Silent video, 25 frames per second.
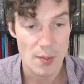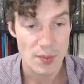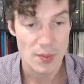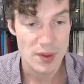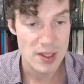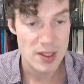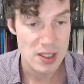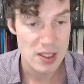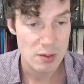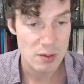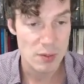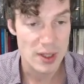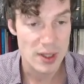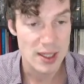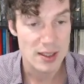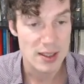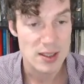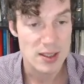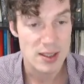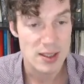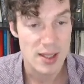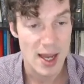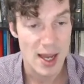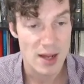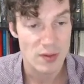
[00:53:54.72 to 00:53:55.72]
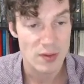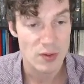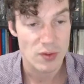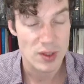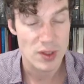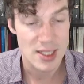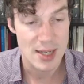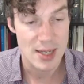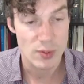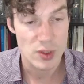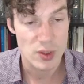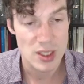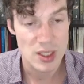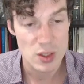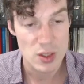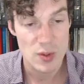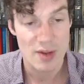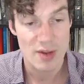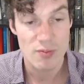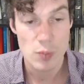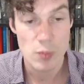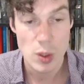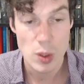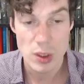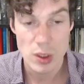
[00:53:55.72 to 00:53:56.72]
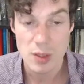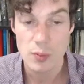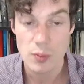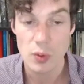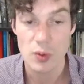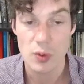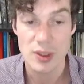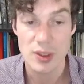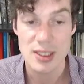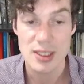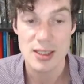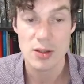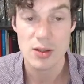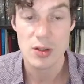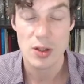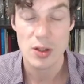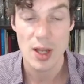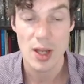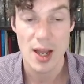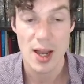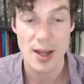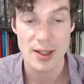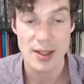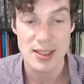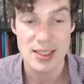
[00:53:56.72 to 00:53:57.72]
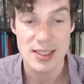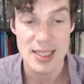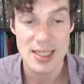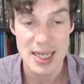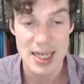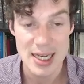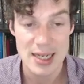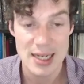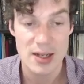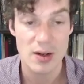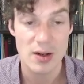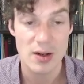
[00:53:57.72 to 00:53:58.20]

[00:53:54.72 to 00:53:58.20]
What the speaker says: this means that, for example, since we have multiple T